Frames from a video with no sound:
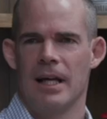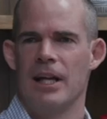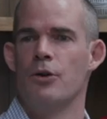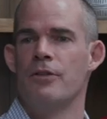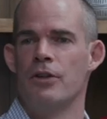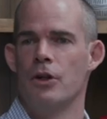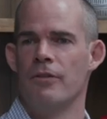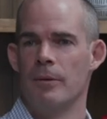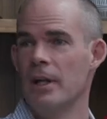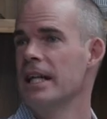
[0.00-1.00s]
I don't even know
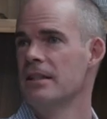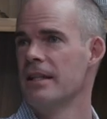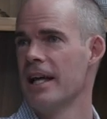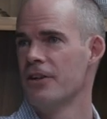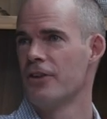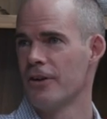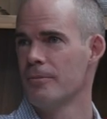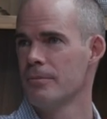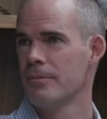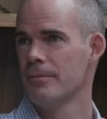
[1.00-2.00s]
if I relate to that
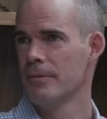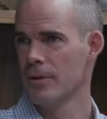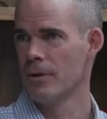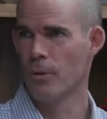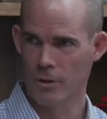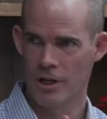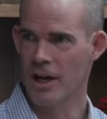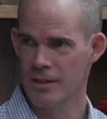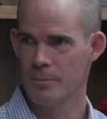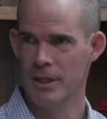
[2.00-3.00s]
term or
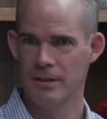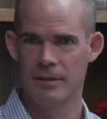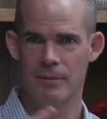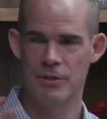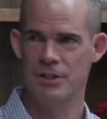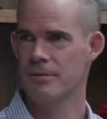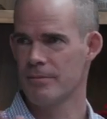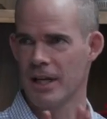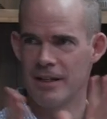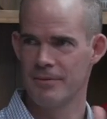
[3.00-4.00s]
not, but I'm just
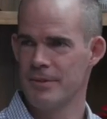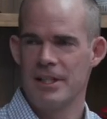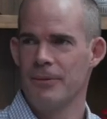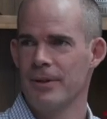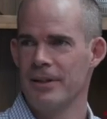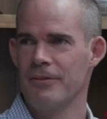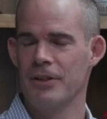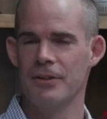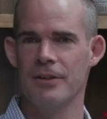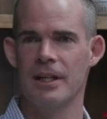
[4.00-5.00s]
kind of seeing what it
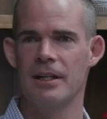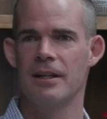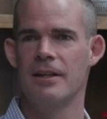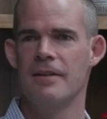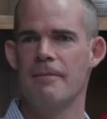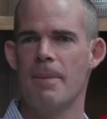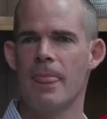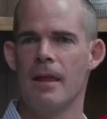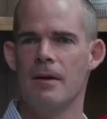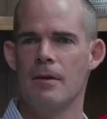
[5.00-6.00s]
feels like.
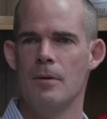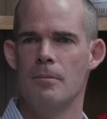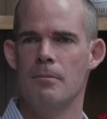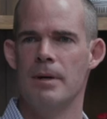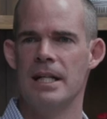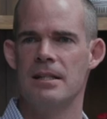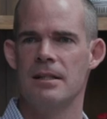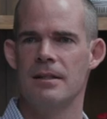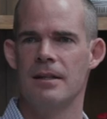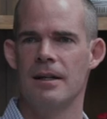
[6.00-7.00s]
But,
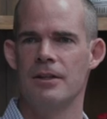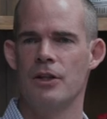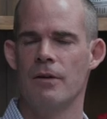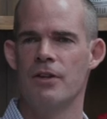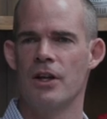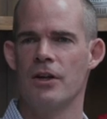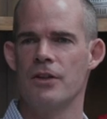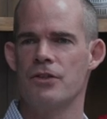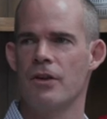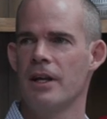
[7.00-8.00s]
you know, I've done all
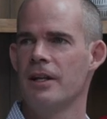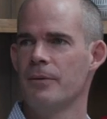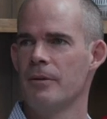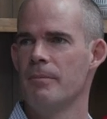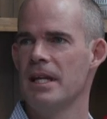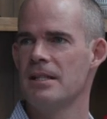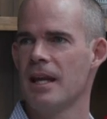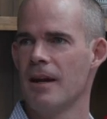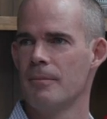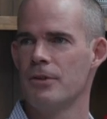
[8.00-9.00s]
this training with
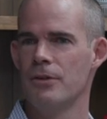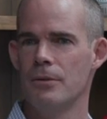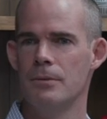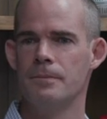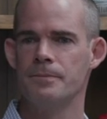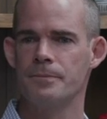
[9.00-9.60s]
Basecamp to,